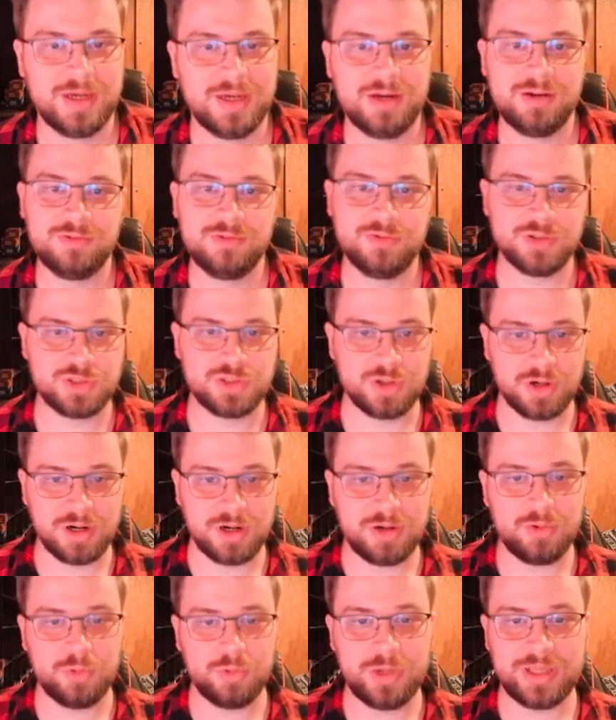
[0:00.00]
For
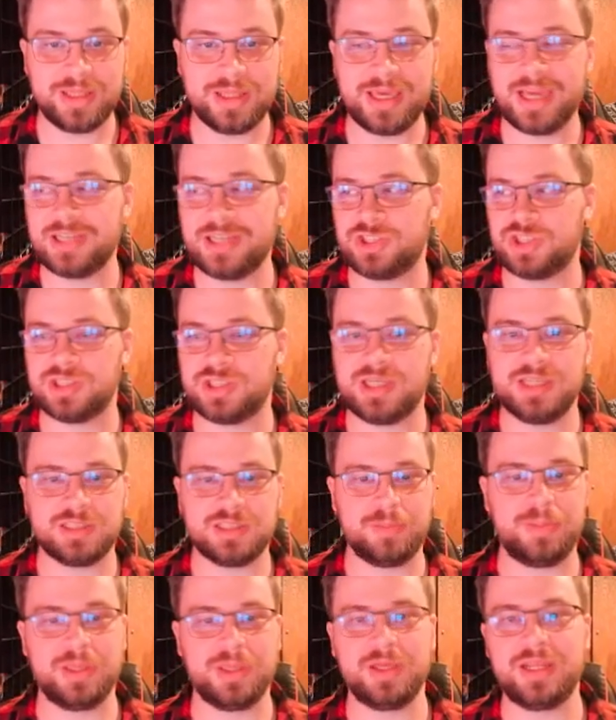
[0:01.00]
Zoro, really, it's just his
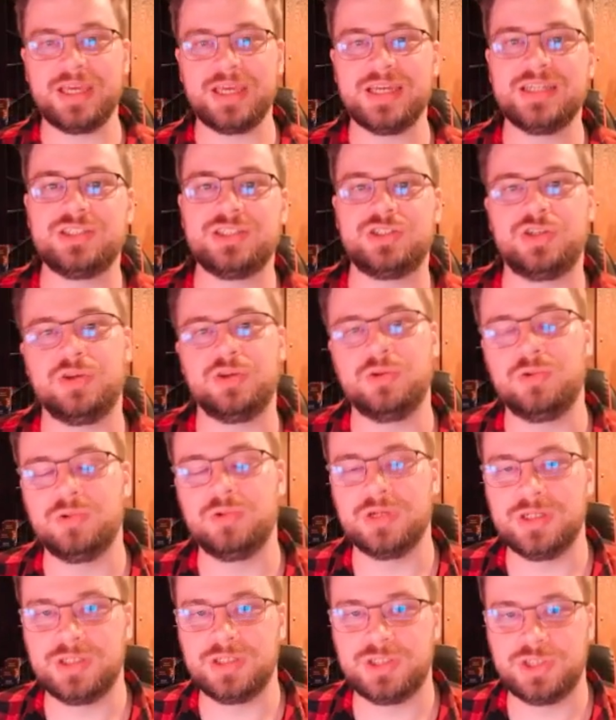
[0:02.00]
ability is
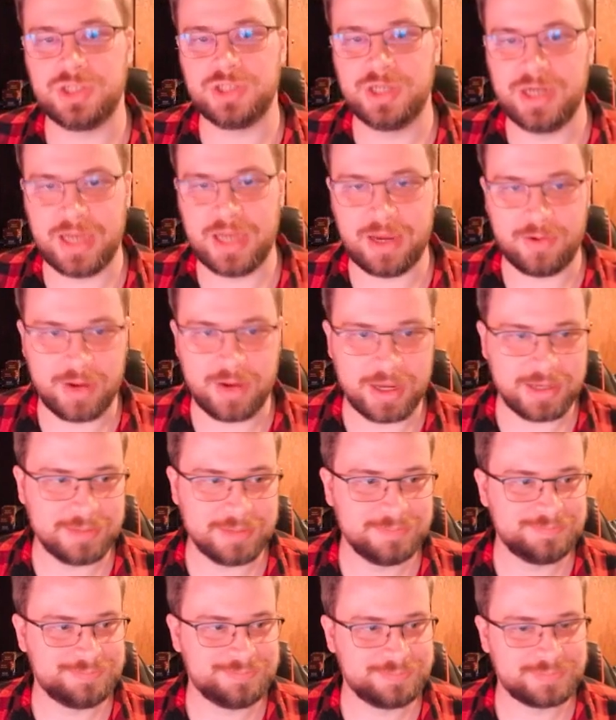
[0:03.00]
too generic.
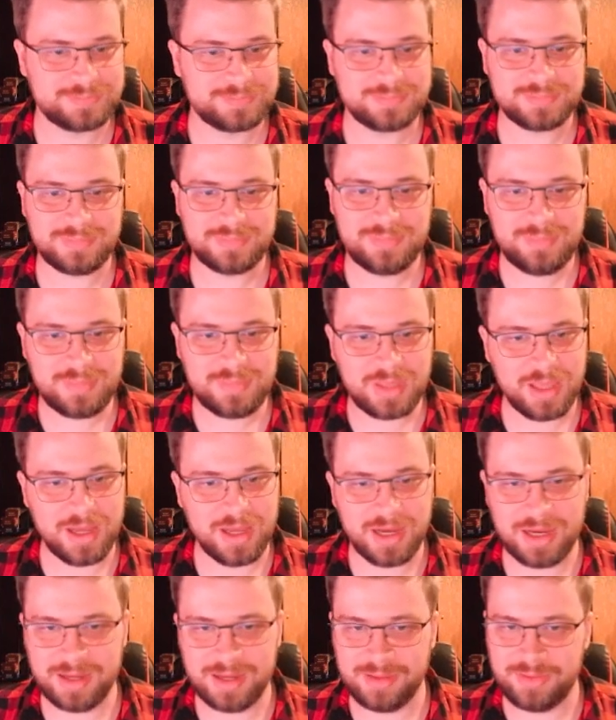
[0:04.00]

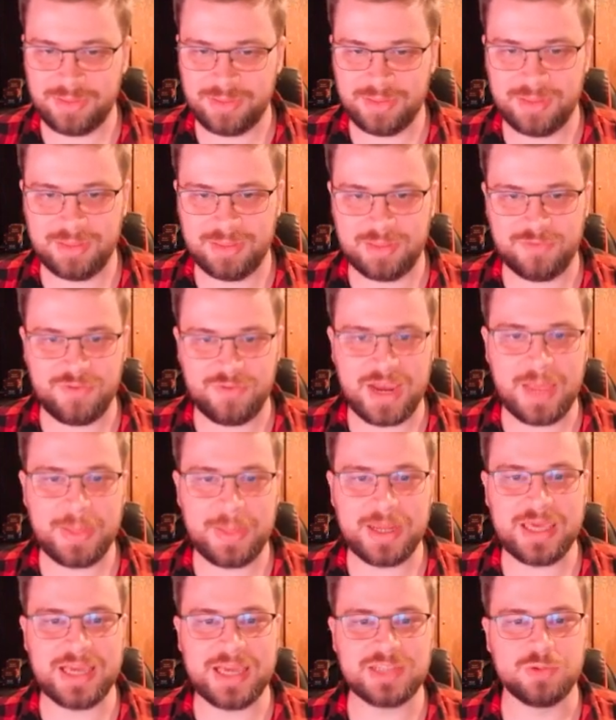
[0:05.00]
The fact
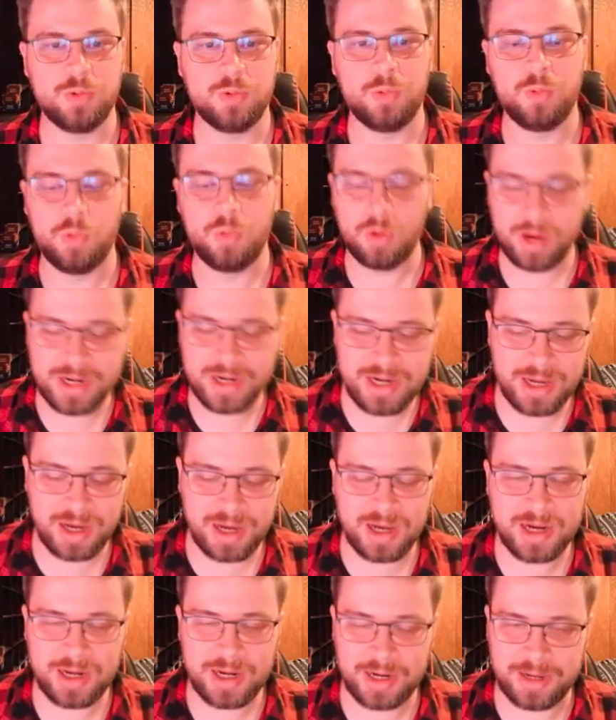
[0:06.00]
that he gets 1
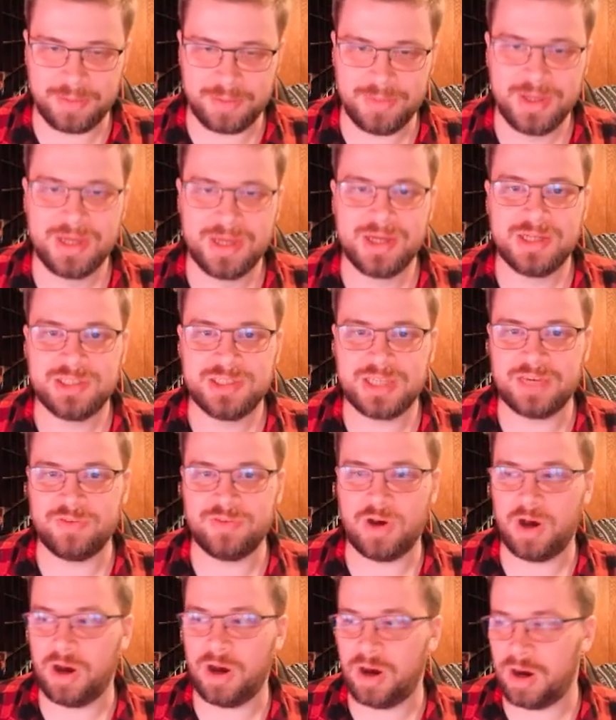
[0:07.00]
Dawn on him to
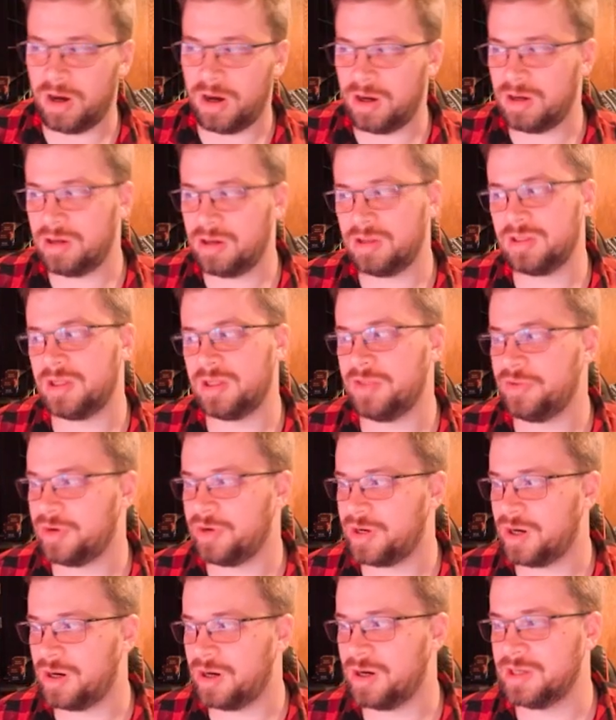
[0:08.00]
give all other
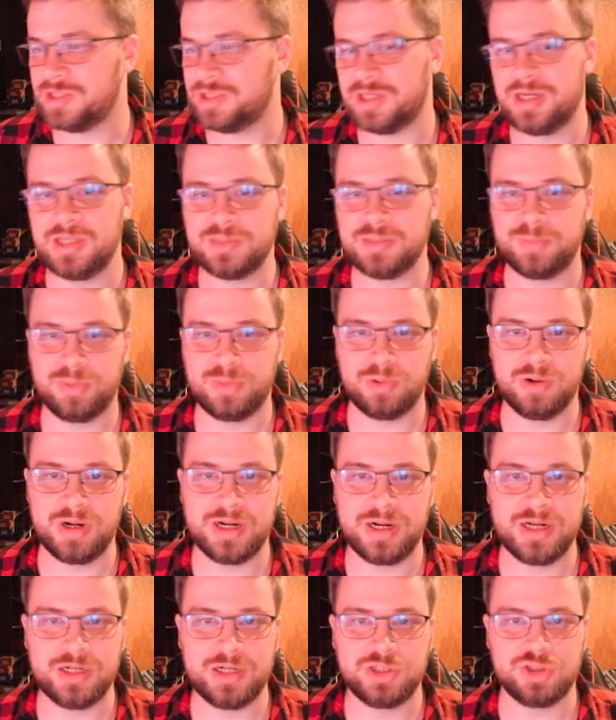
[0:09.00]
cards on his board
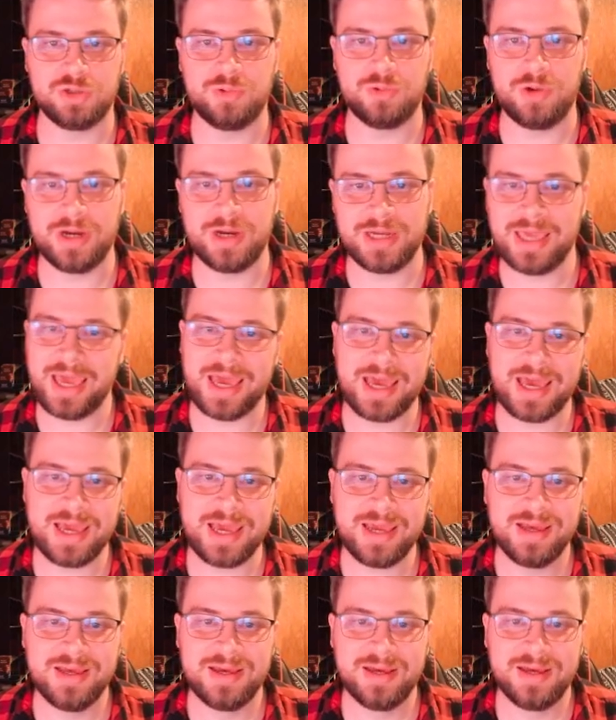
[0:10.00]
an additional
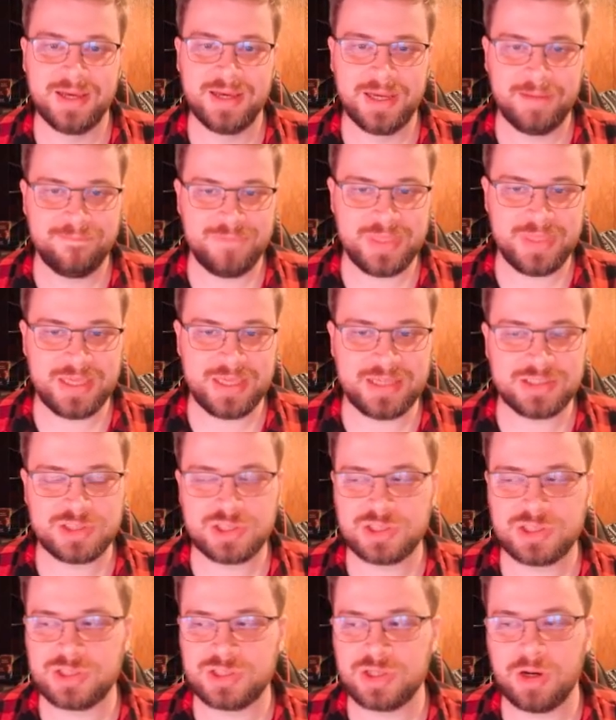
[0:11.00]
1k is
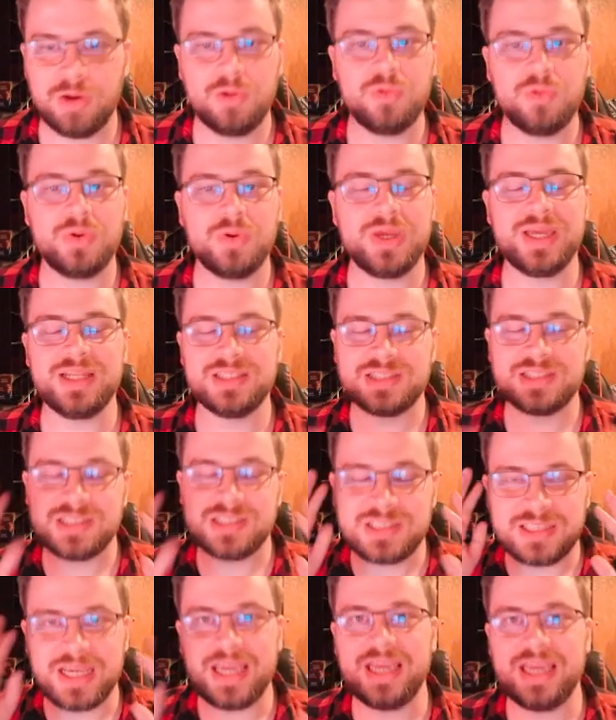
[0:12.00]
so
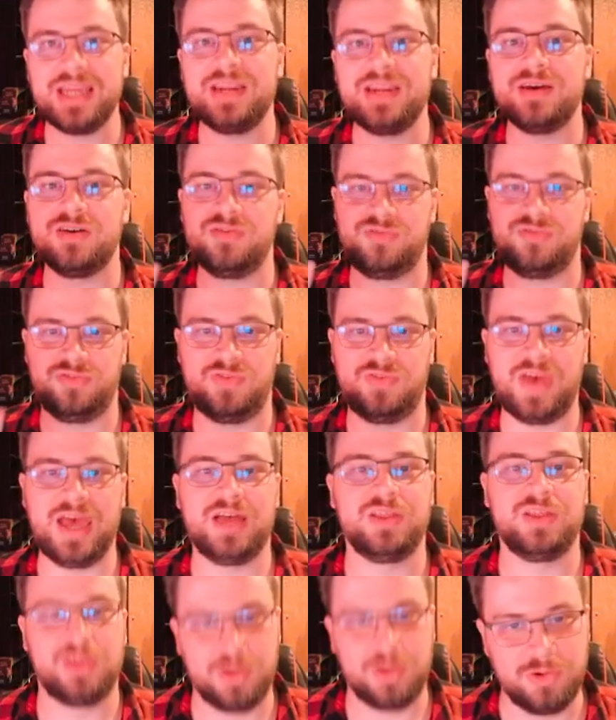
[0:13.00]
insane of
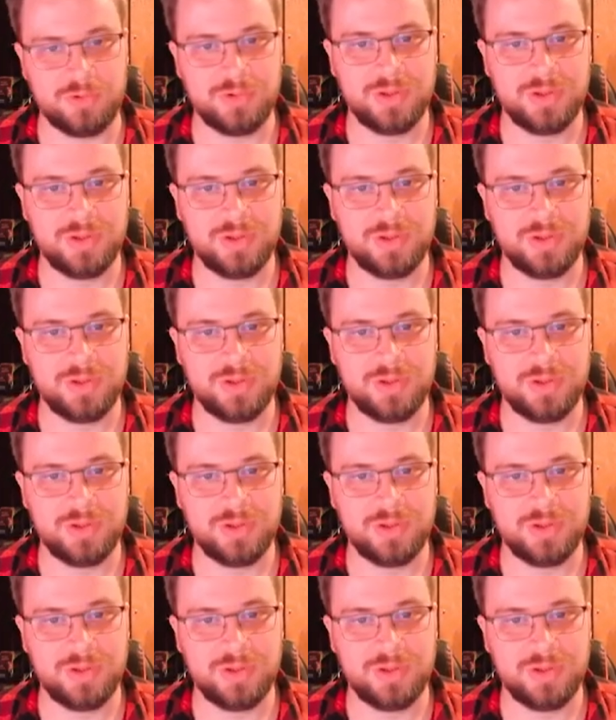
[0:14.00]
value.